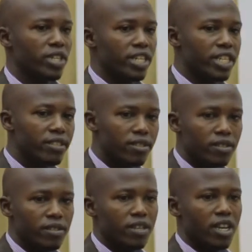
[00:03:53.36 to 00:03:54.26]
the east,
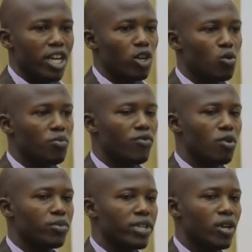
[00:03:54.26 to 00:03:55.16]
a group
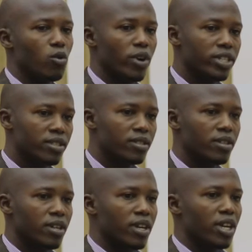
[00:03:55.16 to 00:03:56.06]
from the west,
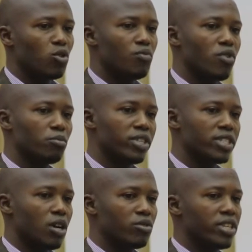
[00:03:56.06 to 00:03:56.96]
a group from the
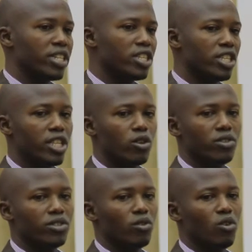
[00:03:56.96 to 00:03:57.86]
south, and in the
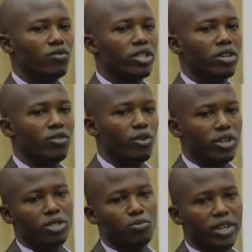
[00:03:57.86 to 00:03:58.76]
north of the
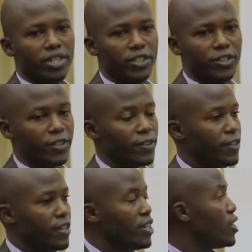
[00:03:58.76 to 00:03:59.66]
forest plantation.
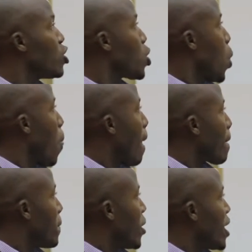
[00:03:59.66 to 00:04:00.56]

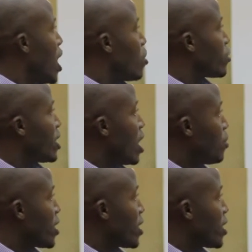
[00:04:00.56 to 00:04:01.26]
Now, the lab